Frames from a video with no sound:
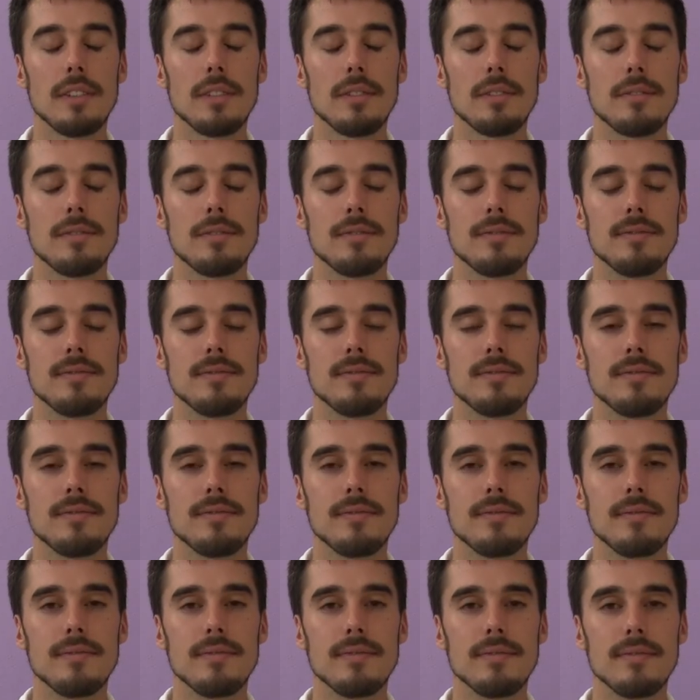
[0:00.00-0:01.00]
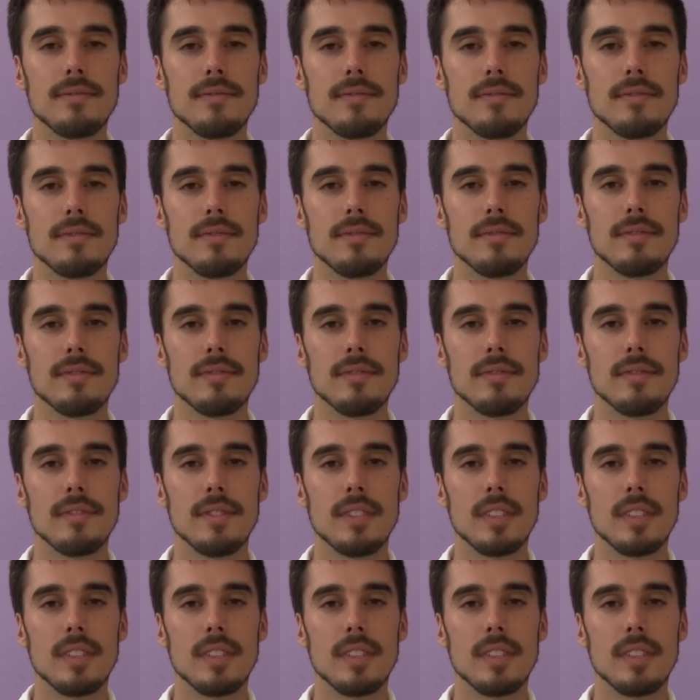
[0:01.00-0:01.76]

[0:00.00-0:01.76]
[no speech]